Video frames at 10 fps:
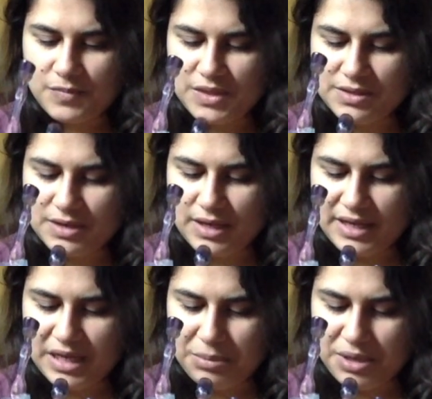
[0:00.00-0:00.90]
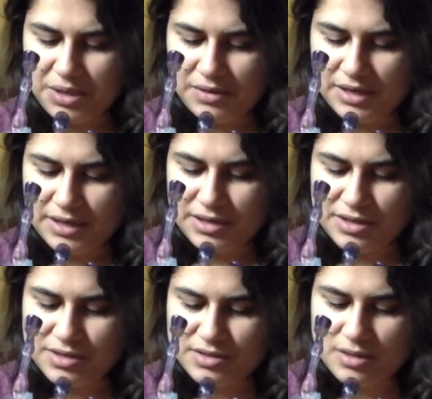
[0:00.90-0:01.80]
This guy came out in
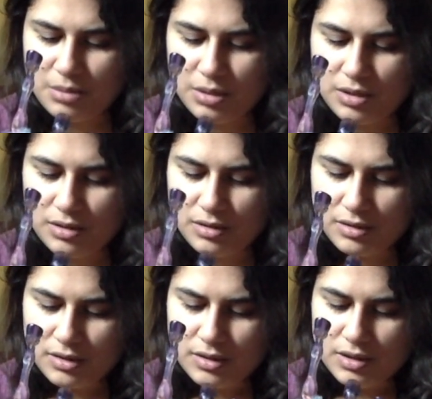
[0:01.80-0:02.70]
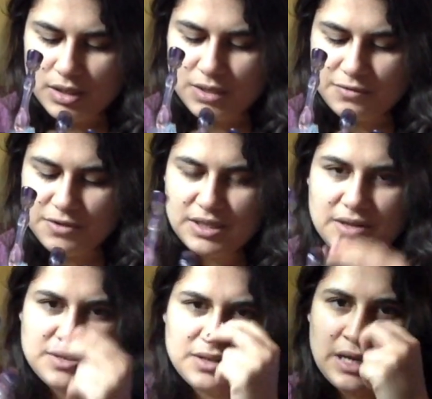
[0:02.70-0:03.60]
December of
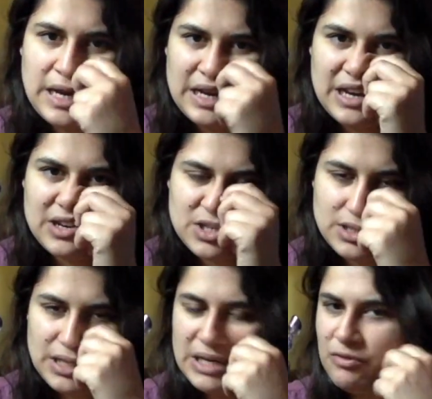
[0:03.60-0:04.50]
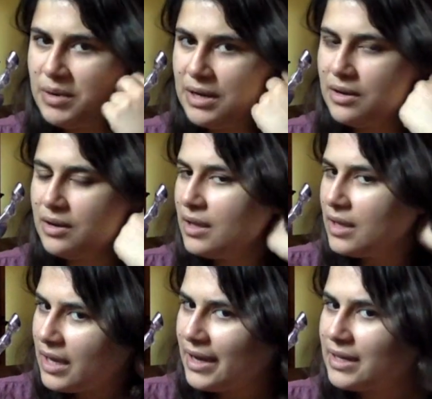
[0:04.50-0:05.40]
2009, actually. Never mind.
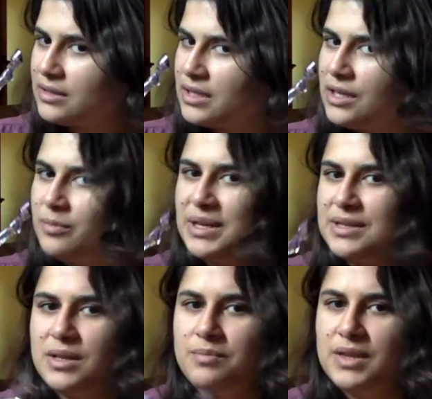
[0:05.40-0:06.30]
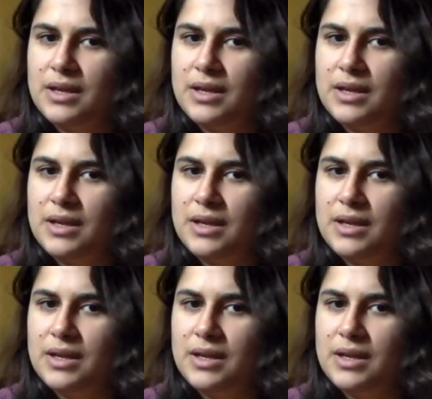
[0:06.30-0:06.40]
I got the year mixed up.